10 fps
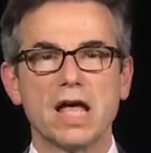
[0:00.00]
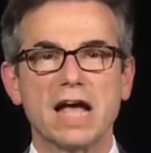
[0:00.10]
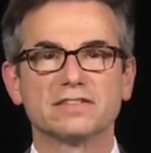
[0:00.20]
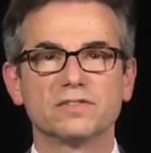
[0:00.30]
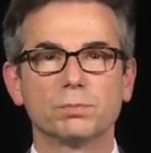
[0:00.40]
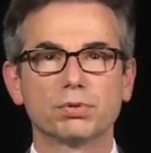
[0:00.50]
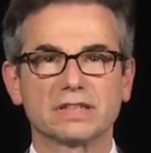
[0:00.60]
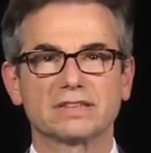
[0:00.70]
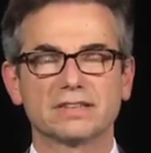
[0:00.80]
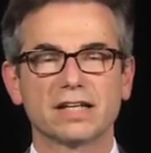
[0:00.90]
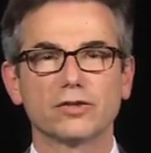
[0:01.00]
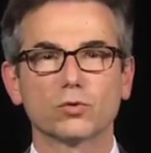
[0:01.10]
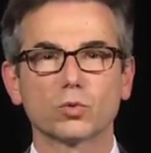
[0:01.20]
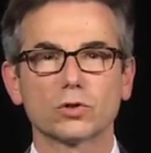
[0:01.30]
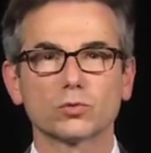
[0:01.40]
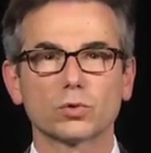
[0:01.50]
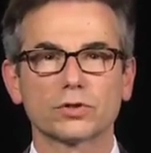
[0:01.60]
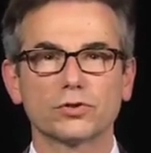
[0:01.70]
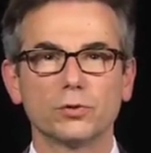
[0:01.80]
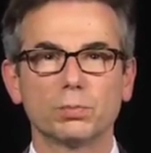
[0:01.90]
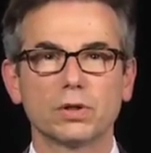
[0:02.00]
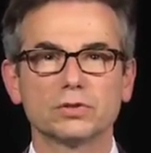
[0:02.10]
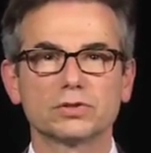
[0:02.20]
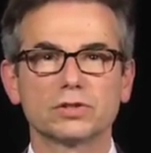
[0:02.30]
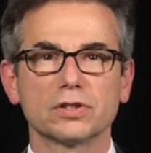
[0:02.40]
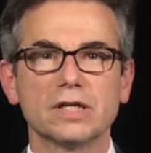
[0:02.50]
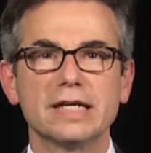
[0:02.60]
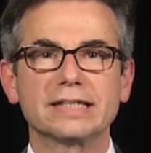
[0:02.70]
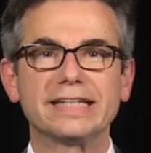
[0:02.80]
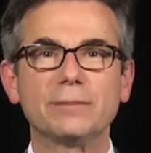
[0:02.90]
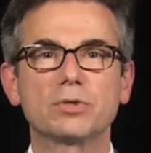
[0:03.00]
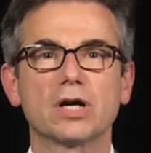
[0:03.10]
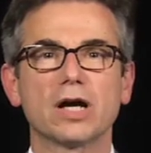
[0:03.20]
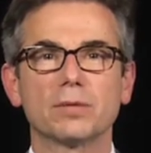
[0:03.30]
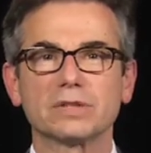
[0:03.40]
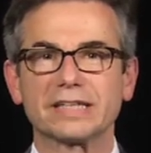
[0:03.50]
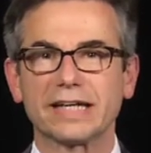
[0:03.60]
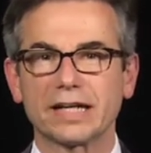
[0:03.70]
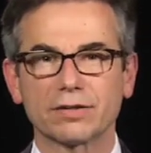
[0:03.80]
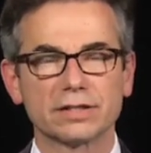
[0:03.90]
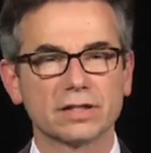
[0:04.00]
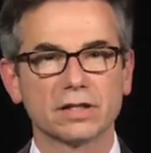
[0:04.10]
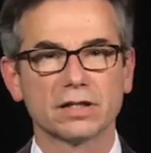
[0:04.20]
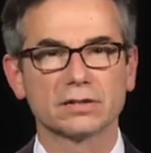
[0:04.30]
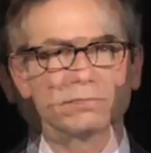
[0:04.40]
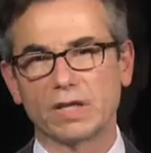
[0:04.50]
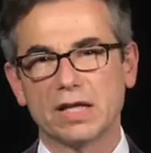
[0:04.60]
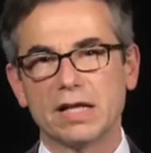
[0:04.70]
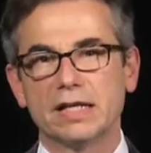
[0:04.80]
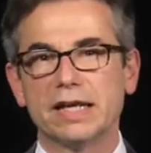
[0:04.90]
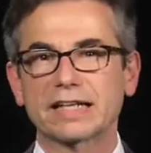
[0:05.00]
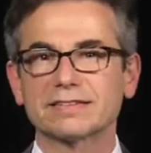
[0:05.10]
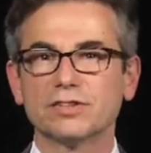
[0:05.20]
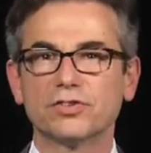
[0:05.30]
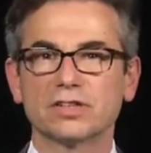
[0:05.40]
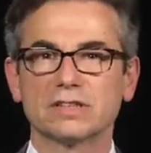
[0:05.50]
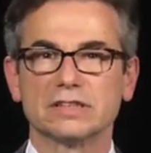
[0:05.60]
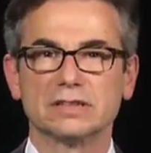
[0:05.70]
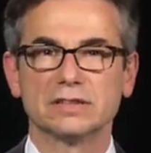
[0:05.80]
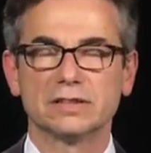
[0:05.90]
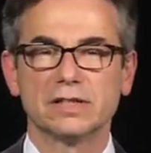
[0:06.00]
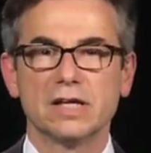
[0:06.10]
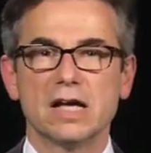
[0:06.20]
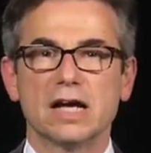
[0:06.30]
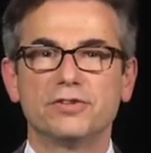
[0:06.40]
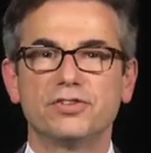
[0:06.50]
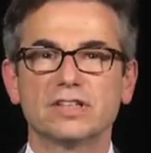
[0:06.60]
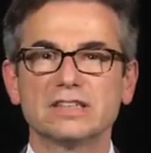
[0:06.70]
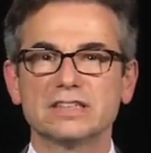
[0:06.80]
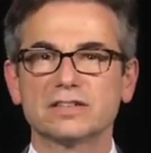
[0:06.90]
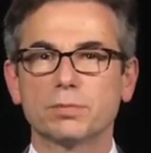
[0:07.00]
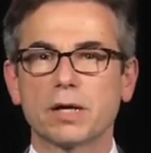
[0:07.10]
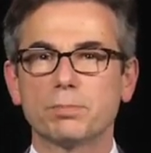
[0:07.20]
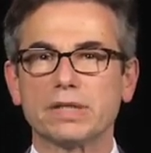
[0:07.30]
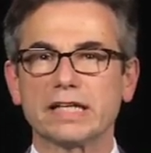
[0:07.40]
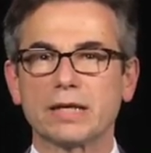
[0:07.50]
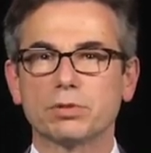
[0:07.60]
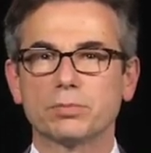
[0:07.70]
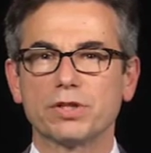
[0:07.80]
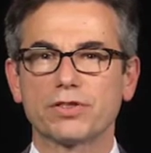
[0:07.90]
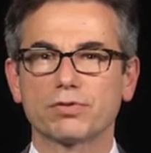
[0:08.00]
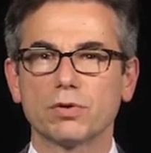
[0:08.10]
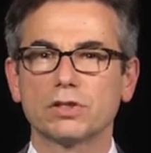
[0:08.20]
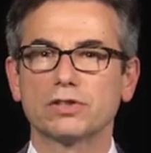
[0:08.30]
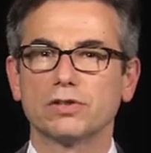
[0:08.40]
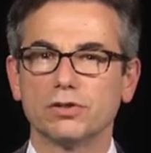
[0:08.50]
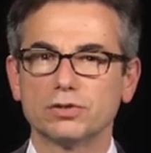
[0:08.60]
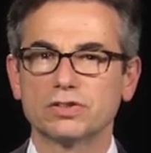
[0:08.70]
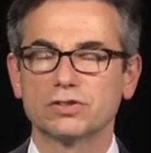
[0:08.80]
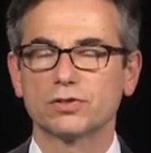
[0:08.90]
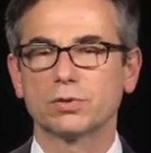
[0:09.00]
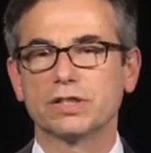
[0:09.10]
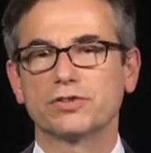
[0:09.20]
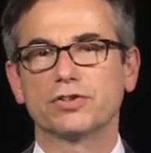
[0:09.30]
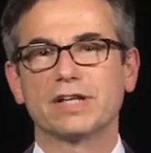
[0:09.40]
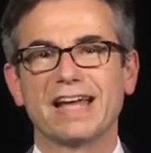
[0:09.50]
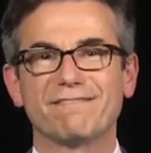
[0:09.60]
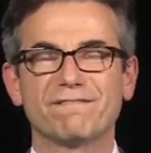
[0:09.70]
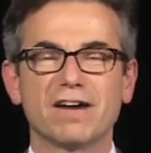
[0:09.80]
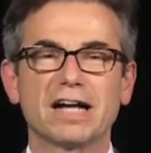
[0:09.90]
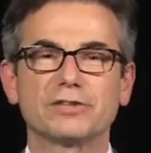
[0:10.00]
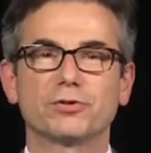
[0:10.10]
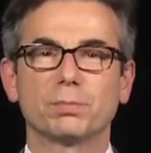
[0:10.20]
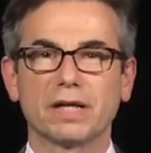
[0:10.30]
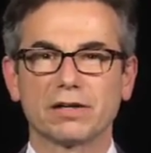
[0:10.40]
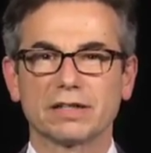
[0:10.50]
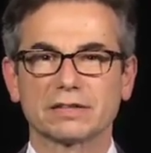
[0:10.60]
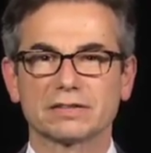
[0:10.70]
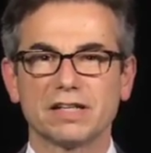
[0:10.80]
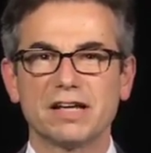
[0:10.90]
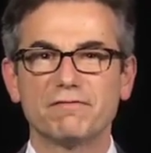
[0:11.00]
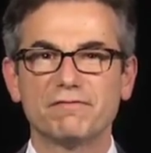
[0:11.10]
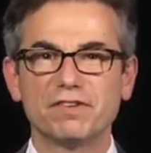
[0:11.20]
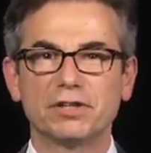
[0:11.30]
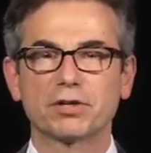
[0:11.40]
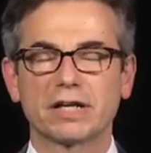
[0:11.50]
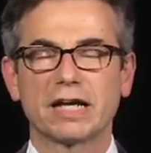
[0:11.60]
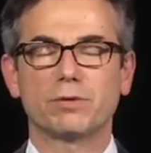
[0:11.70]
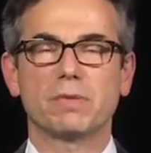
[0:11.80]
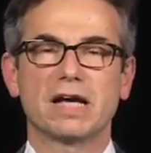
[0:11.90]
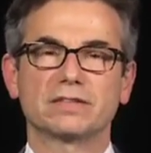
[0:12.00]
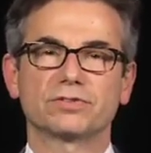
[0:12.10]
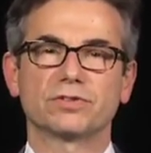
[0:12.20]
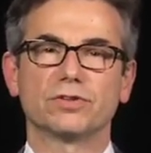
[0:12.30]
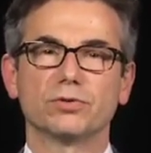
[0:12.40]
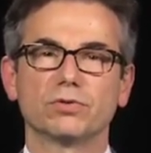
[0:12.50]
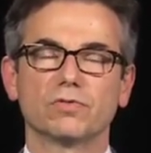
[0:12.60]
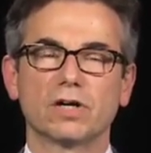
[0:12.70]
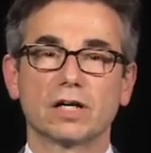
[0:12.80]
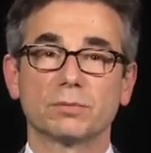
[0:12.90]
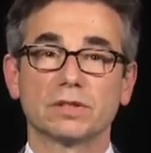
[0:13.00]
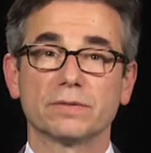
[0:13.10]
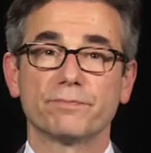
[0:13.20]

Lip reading: As the Brit said in the World War II poster, keep calm and carry on. Next, agility. Agility is about being able to be thrown into a new situation and find your bearings. Figure out how to master the new environment.